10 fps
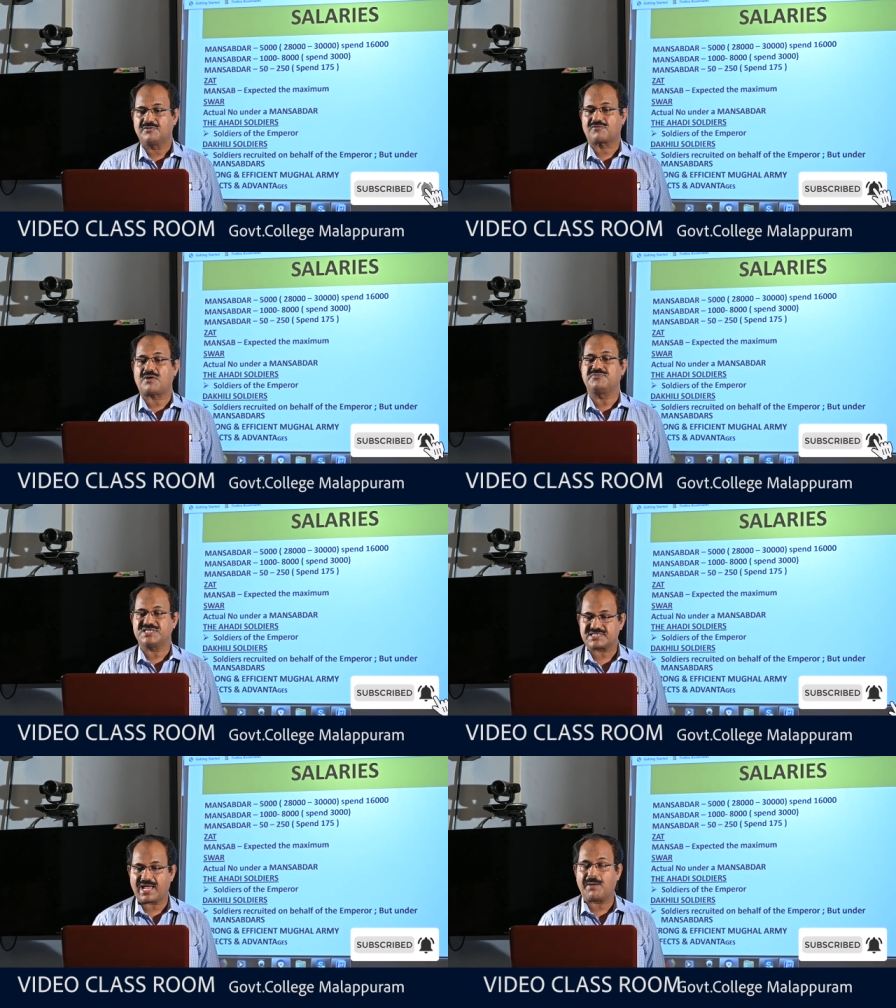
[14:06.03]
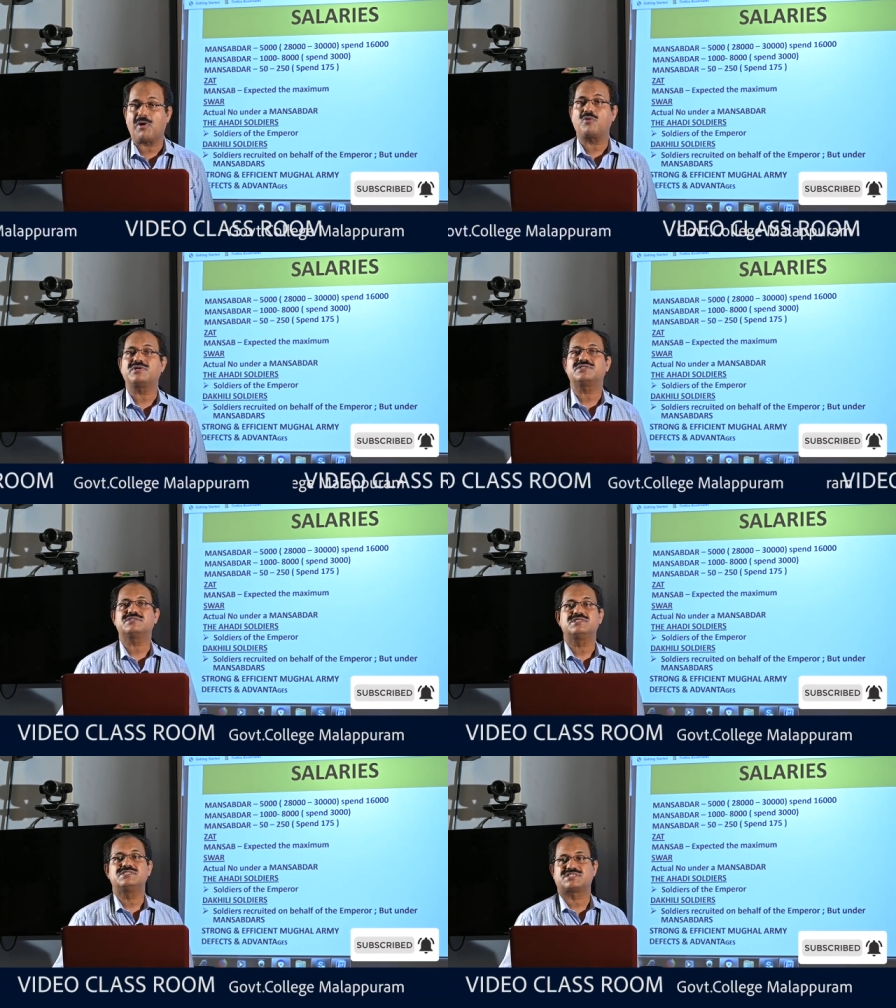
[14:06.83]
From this amount,
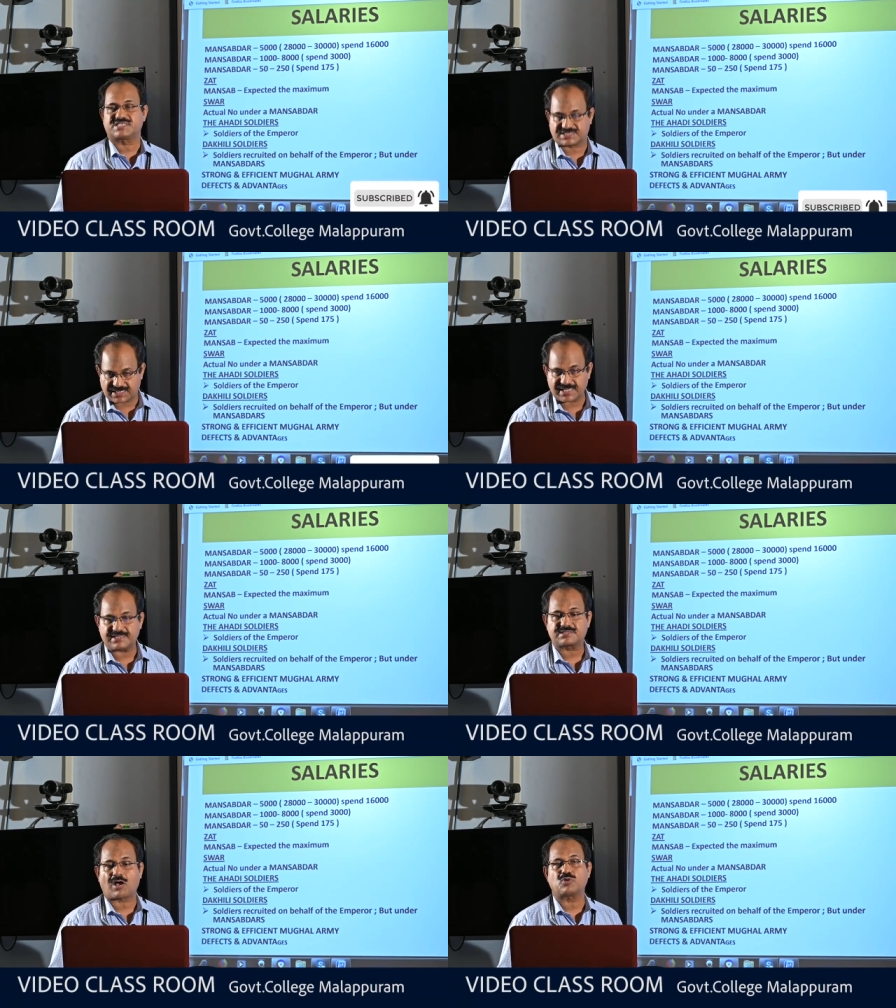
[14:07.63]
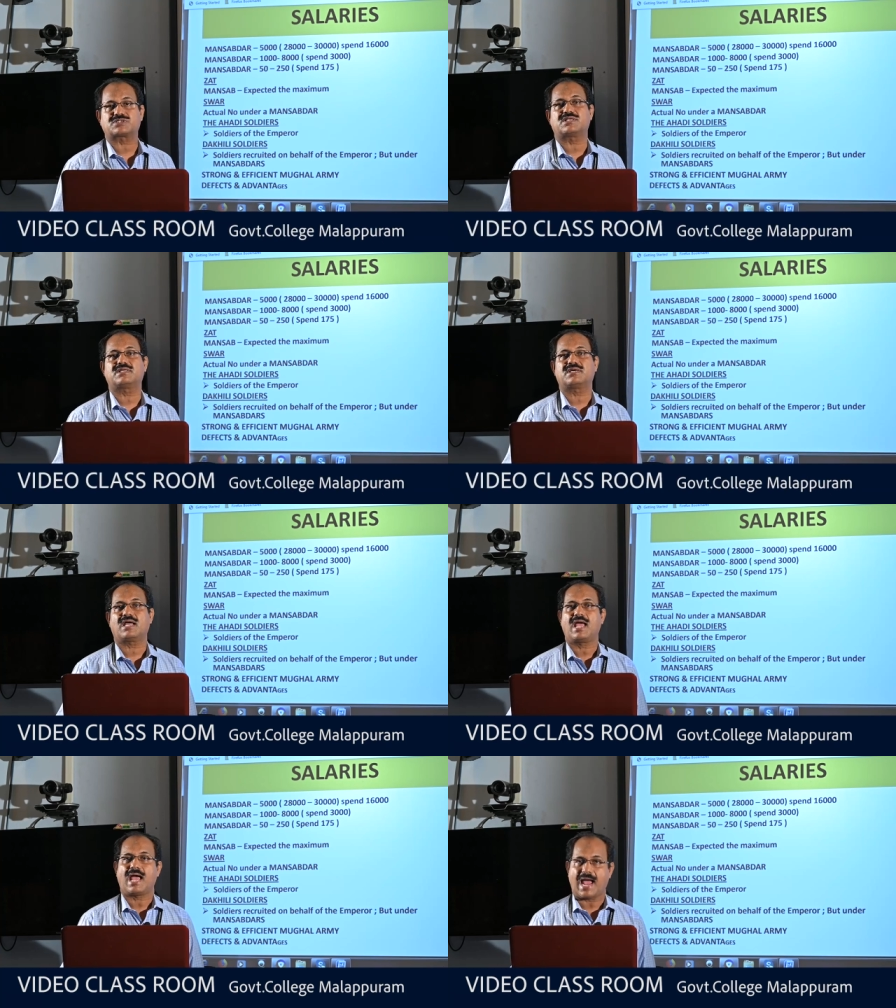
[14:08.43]
16,000
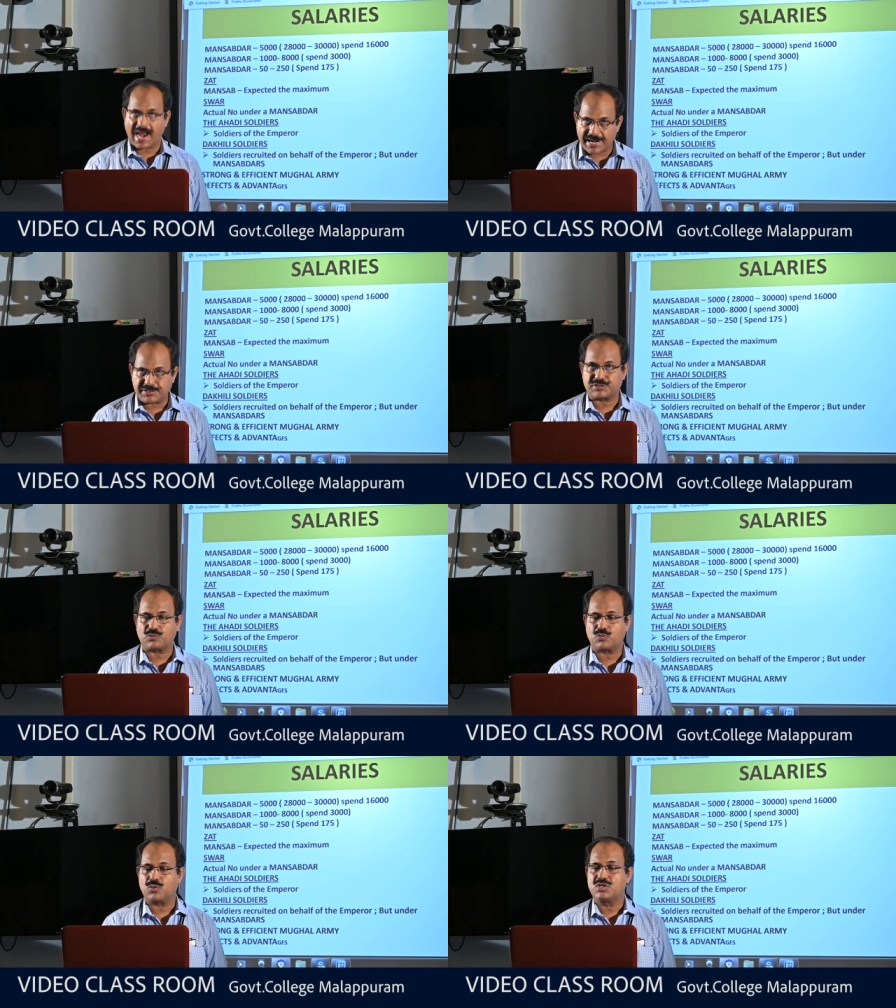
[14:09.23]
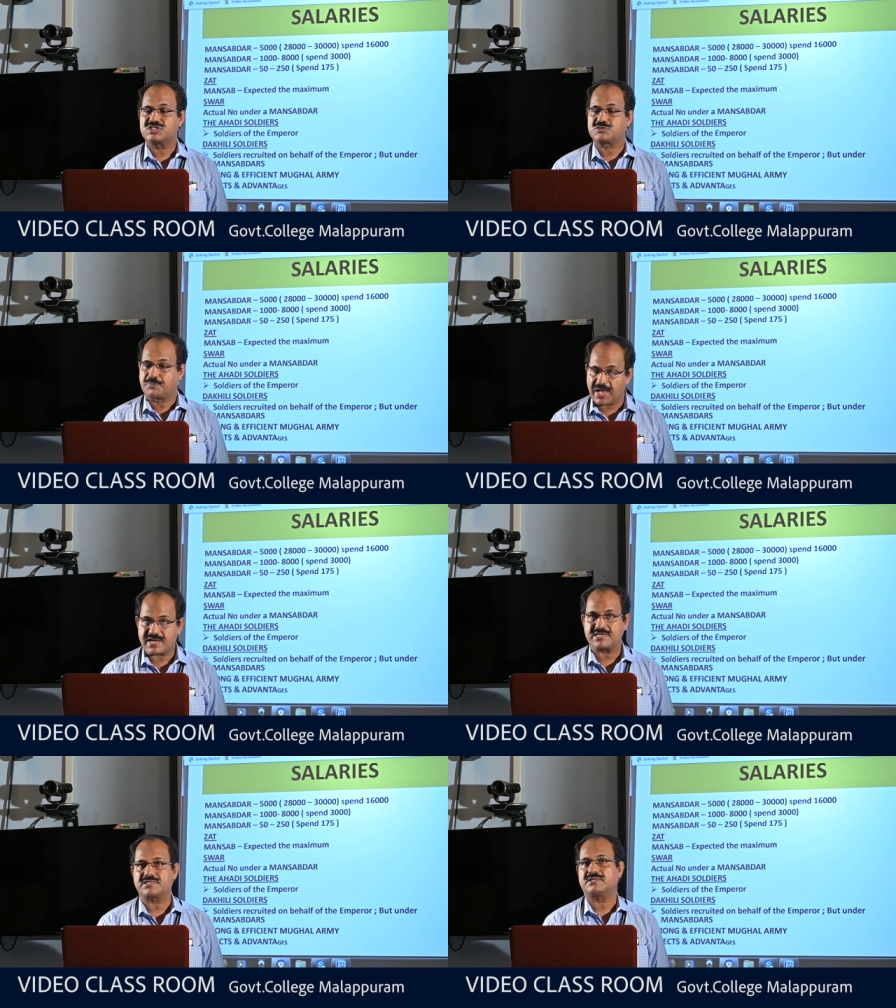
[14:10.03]
had to
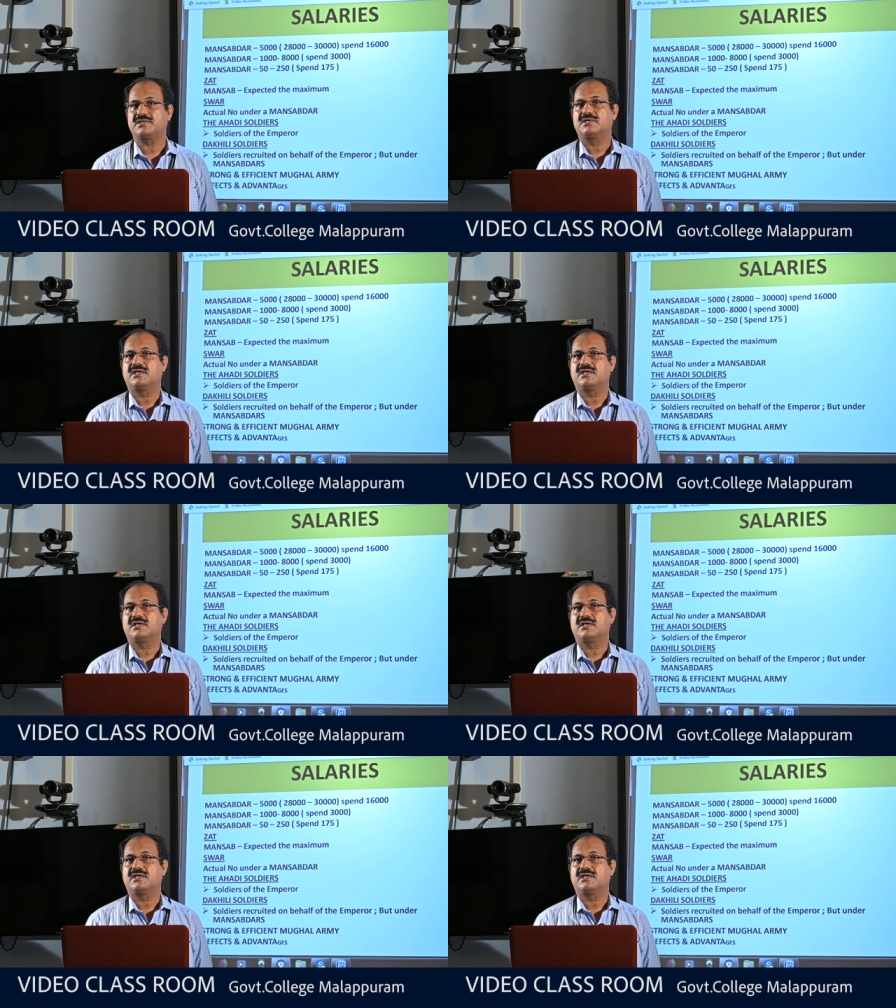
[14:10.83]
spend